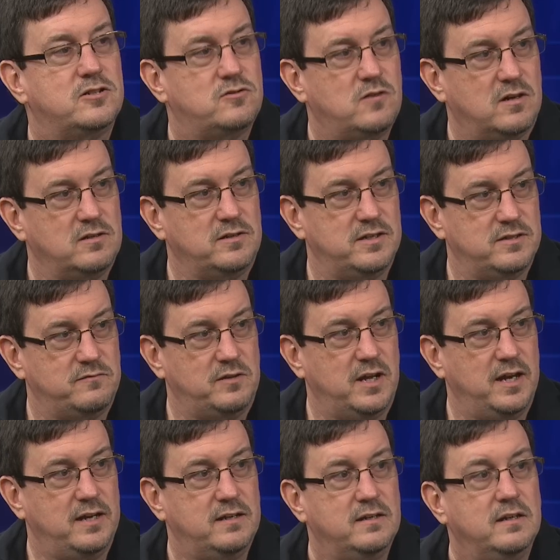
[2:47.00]
struggled as of
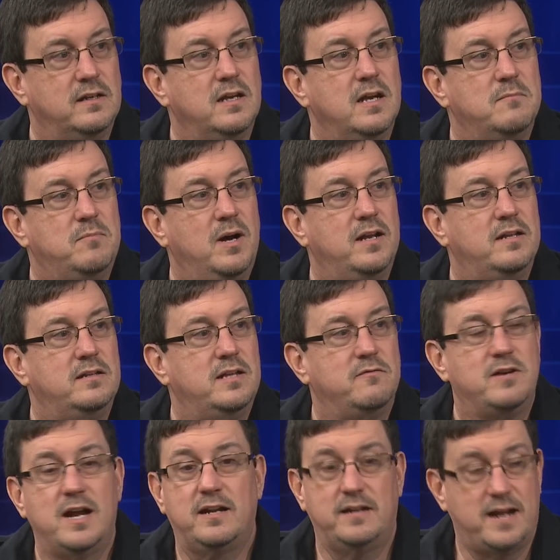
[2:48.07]
late, but they've
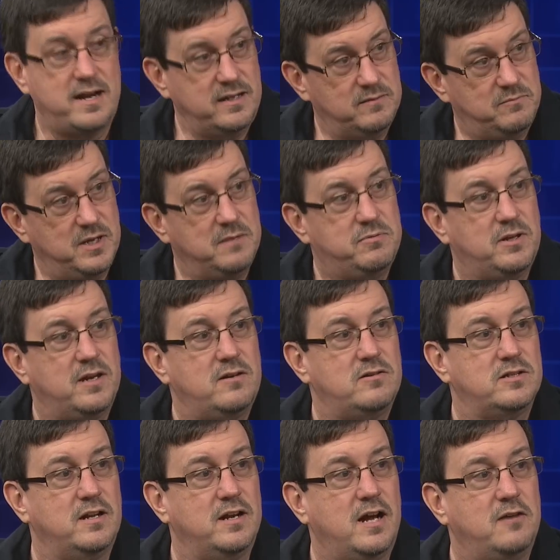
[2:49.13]
got a lot of the big
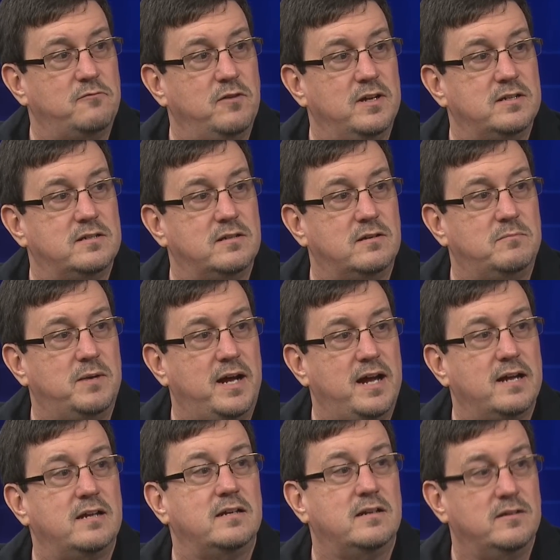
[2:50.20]
players on offense that are
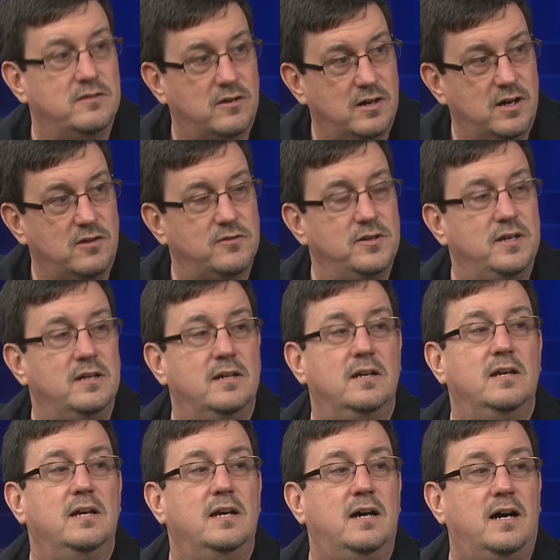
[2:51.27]
back. They're healthy.
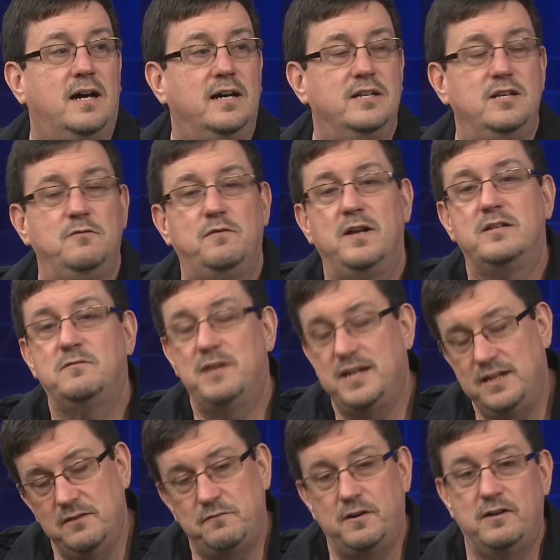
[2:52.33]
Uh, defense, if they can
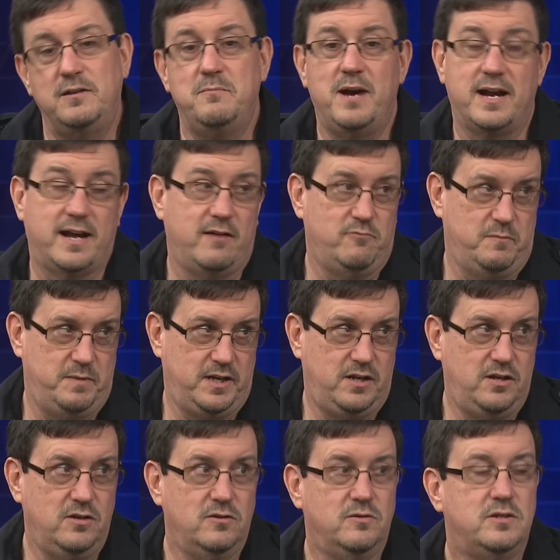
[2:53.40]
get Fairley back, that would be
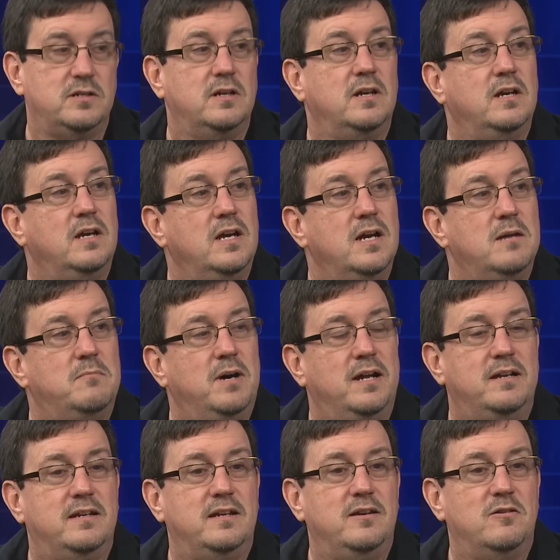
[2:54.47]
huge. But
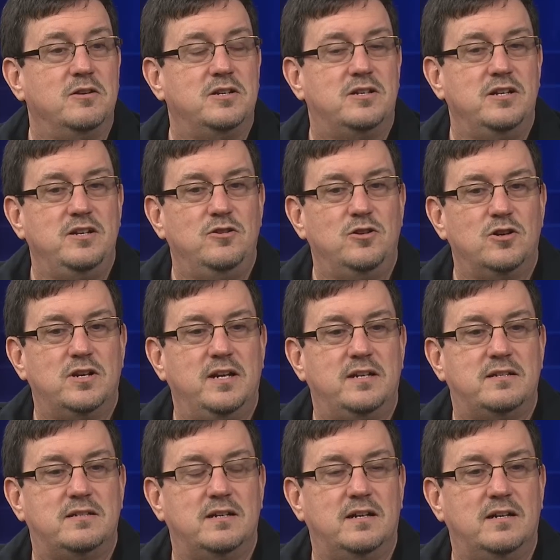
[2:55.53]
you know, you, you look
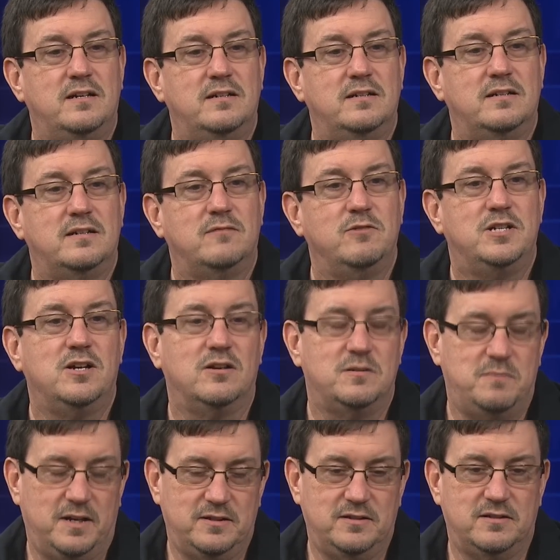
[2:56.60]
at uh, we talked
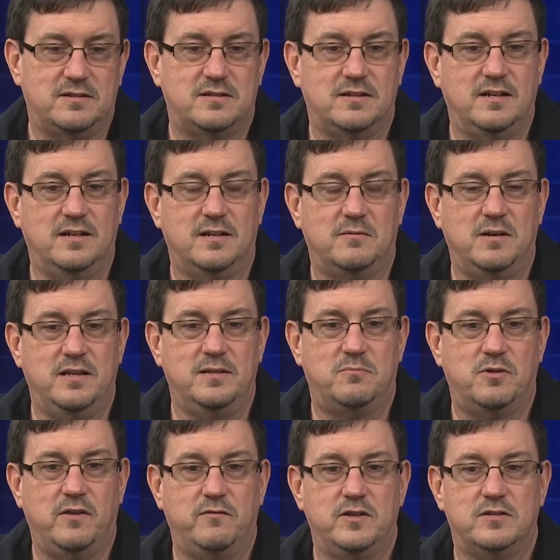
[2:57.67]
about this in, in the
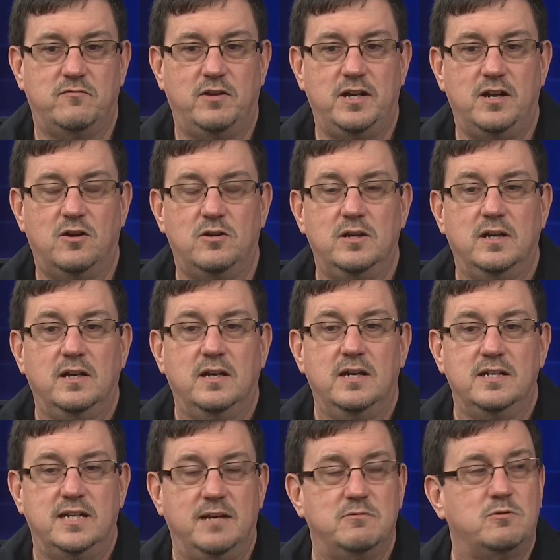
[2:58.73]
previous video.
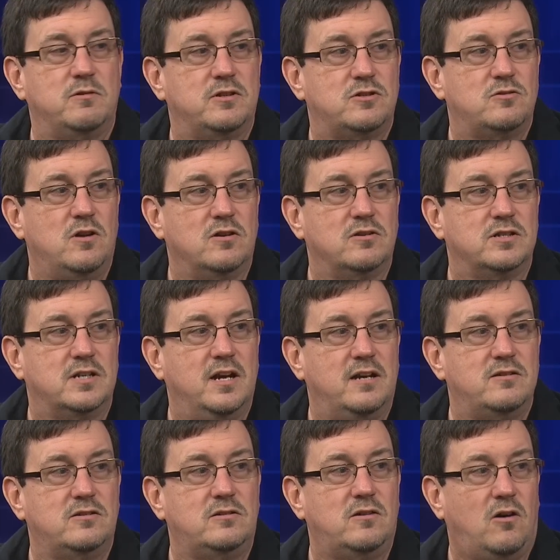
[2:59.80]
Teams with a stronger
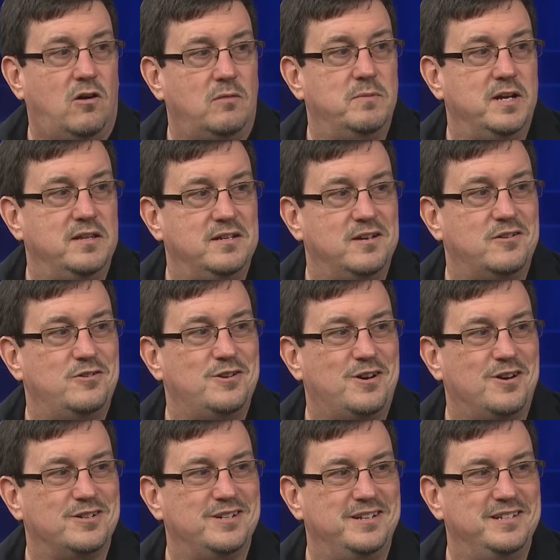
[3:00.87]
schedule, all being the
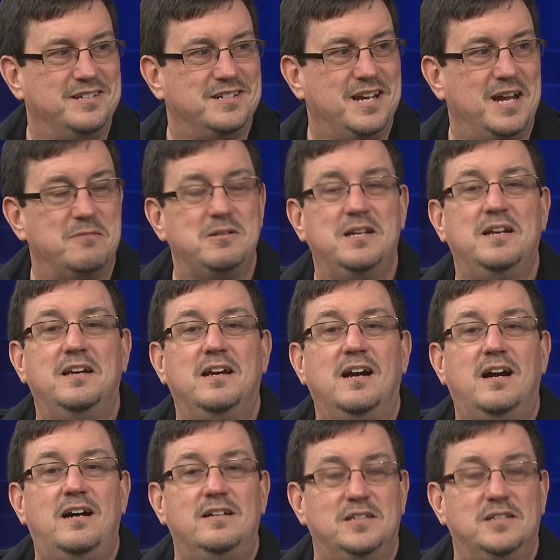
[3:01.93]
underdogs on these games. Mm.